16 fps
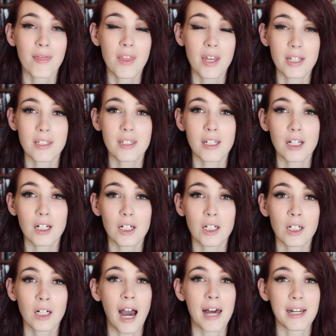This
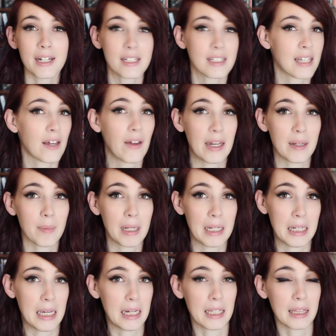year I didn't tell
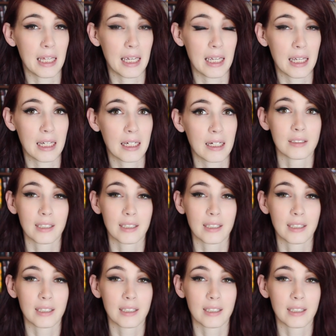anybody anything.